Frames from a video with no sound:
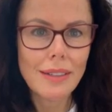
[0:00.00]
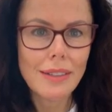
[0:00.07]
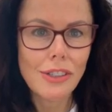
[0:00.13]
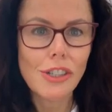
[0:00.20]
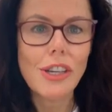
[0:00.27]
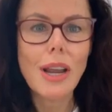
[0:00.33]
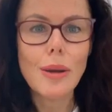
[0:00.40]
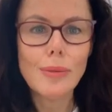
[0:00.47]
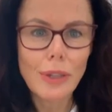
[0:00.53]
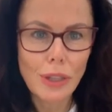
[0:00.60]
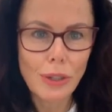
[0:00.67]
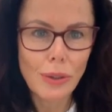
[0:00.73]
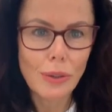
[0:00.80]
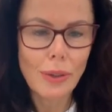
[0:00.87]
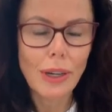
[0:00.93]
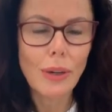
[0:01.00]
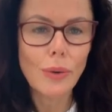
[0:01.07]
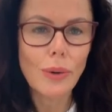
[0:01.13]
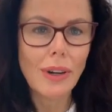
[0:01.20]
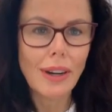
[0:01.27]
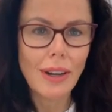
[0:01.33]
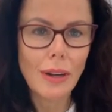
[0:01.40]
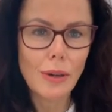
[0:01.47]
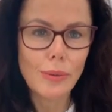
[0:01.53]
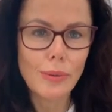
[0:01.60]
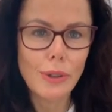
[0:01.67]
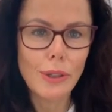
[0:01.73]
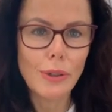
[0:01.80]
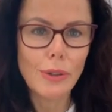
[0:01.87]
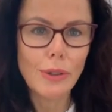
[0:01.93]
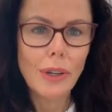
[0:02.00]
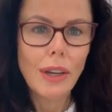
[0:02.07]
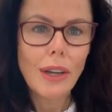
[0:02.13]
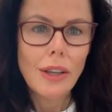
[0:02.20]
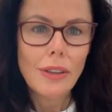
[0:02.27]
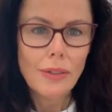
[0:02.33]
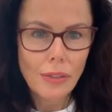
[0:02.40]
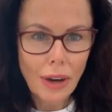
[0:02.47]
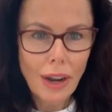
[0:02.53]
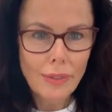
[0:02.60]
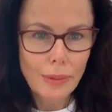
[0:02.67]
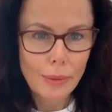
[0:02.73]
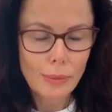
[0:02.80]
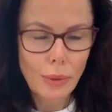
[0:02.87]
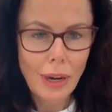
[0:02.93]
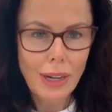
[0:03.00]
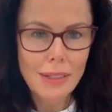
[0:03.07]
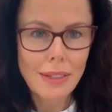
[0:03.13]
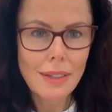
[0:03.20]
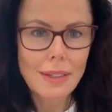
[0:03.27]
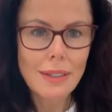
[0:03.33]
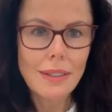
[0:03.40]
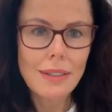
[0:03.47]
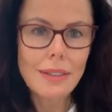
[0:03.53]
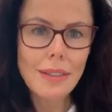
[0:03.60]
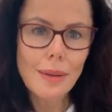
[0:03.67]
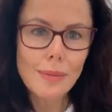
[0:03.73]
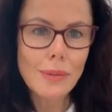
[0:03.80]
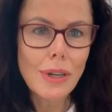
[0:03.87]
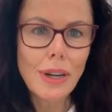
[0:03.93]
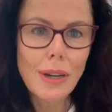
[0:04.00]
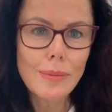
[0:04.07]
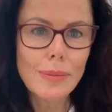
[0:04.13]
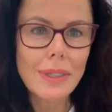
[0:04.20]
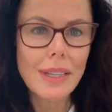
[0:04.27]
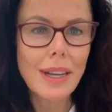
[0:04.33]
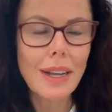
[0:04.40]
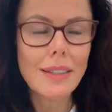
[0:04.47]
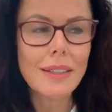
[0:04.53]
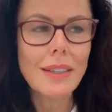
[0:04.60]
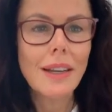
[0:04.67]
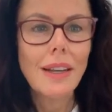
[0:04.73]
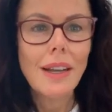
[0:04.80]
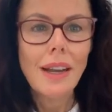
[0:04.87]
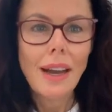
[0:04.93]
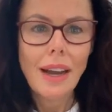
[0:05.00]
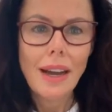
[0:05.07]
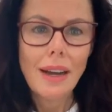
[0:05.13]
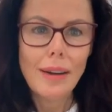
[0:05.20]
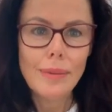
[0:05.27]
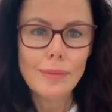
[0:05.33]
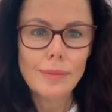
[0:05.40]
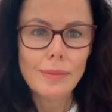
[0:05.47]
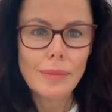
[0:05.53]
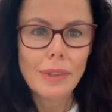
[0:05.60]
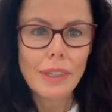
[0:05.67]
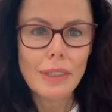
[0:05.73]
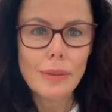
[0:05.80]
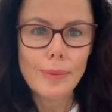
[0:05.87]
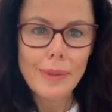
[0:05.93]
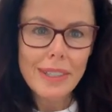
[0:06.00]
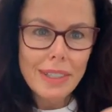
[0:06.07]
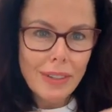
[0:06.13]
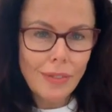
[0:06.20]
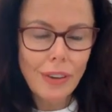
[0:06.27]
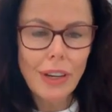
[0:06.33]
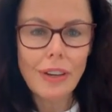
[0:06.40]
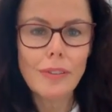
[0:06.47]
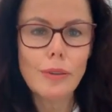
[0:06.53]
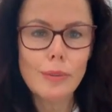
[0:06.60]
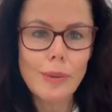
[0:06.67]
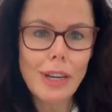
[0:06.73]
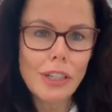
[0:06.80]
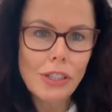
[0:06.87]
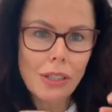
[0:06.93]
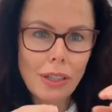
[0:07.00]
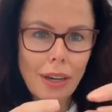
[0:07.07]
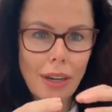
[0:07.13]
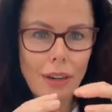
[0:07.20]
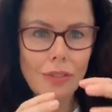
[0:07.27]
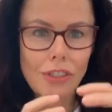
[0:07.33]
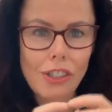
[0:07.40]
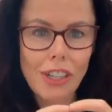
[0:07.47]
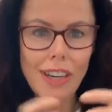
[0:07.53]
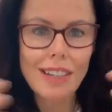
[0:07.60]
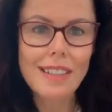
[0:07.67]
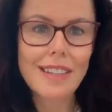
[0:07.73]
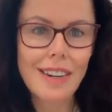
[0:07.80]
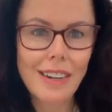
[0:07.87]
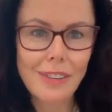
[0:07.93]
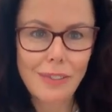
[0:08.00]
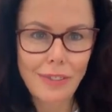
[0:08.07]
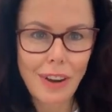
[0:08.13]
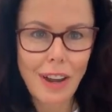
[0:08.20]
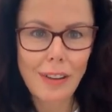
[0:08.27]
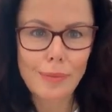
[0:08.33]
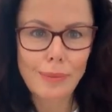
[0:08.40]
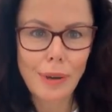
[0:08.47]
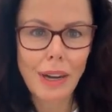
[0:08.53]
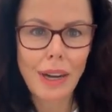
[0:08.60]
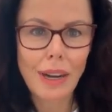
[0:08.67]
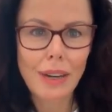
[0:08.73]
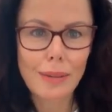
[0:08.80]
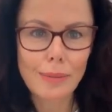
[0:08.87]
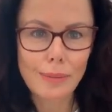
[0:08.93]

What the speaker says: share with you in order to help you thrive in practice. And sometimes that's specific information, like I've just done a 5-part